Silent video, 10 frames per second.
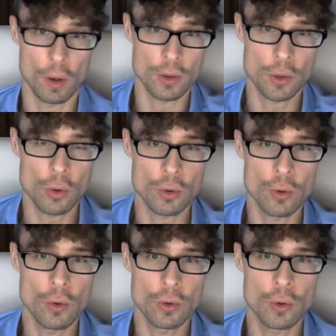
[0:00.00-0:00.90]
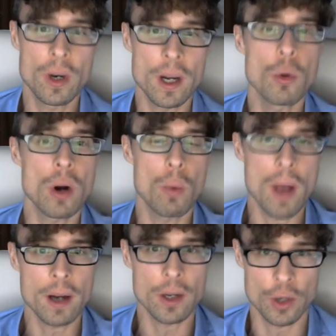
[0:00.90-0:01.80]
So to create more
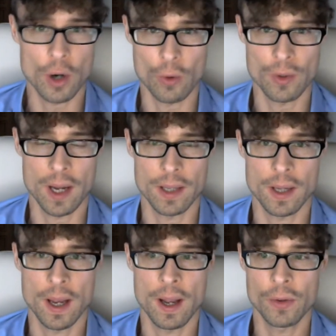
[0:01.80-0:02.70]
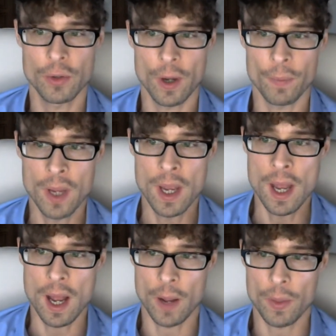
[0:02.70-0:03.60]
awareness around that. And
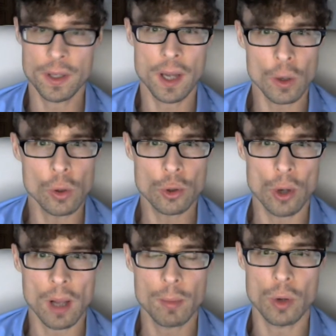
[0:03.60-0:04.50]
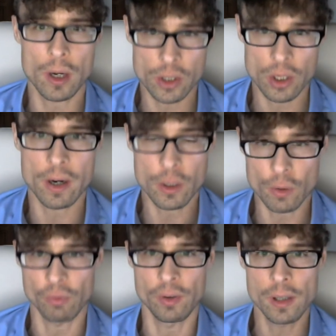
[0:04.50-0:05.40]
that can also help to accelerate
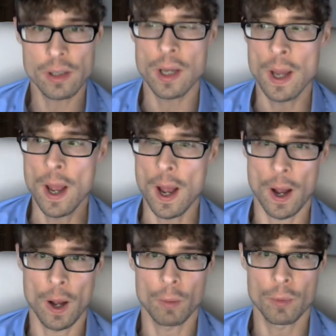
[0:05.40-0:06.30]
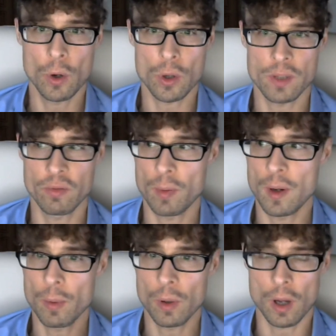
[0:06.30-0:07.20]
the field. Because if
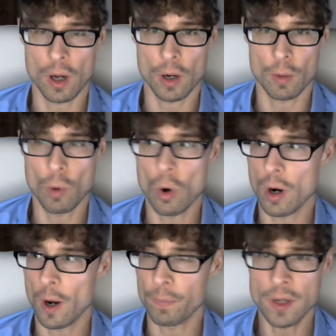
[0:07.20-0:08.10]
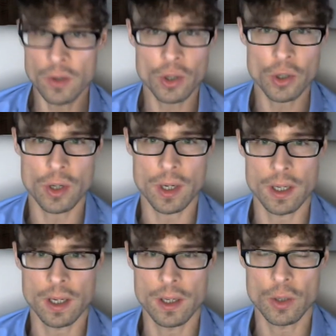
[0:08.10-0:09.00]
people are more interested
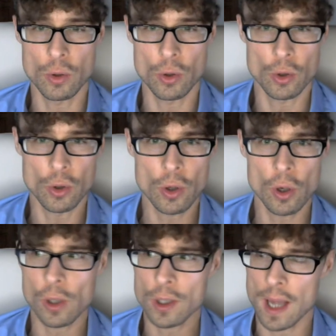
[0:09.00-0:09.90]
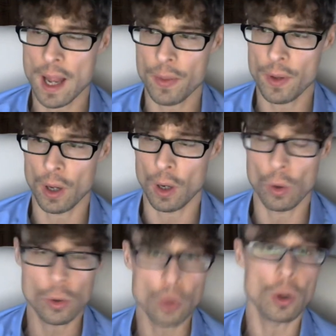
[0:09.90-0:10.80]
in these nutraceuticals, and
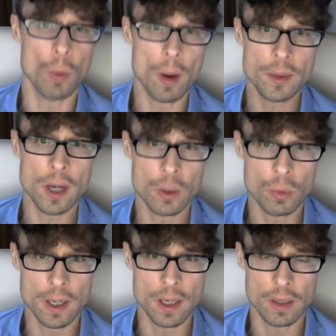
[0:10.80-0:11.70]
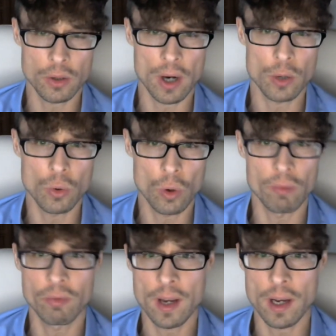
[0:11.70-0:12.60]
also on our website, we try to
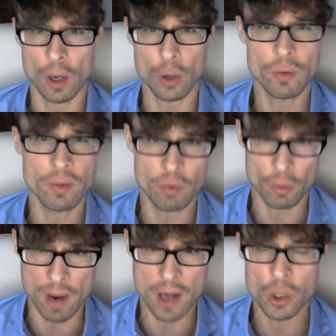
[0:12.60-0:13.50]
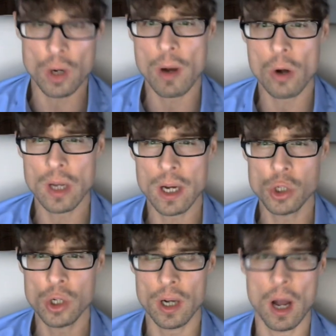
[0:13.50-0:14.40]
convey a lot of information about
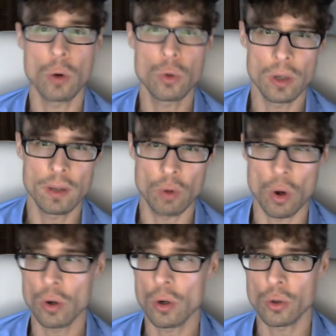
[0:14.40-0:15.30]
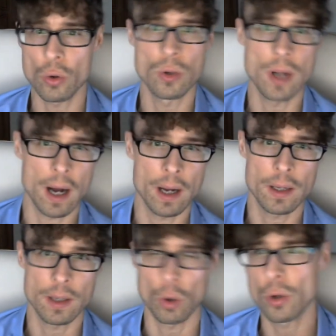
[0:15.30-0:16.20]
aging and how to live longer through
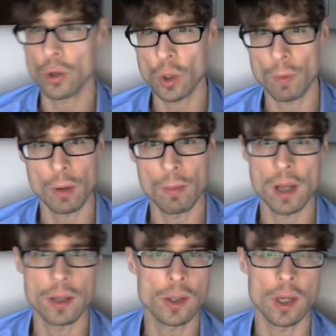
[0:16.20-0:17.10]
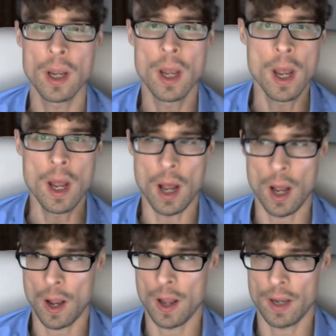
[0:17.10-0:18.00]
diet and other supplements and
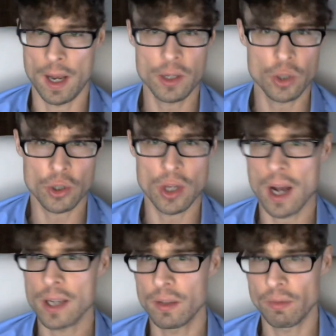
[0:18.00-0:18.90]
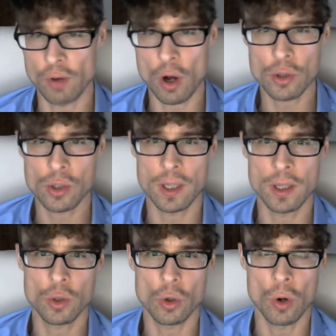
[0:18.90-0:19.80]
exercise and
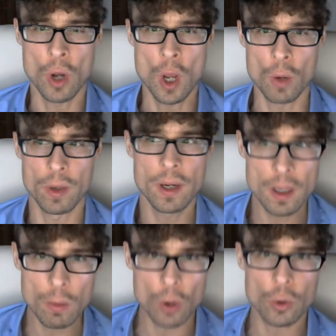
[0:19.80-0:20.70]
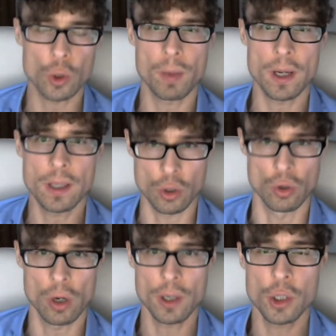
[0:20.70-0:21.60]
fasting. So we really want to spread this
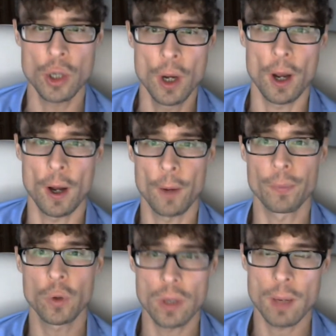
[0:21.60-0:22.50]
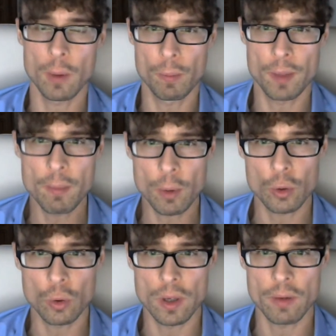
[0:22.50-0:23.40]
knowledge to enable
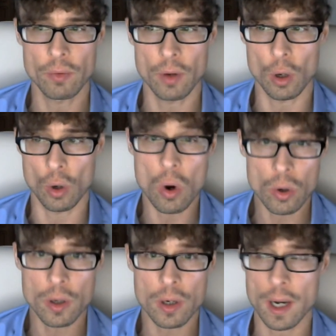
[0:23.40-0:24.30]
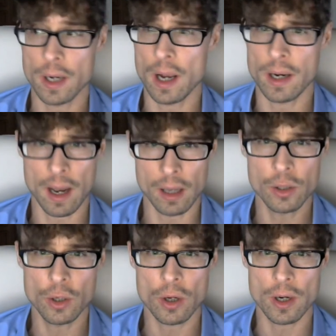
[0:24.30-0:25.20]
people to live longer and
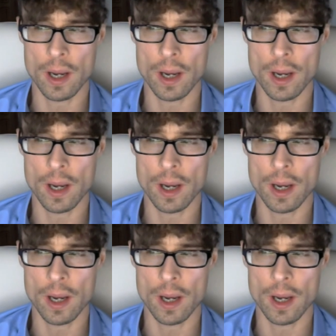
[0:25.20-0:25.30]
healthier.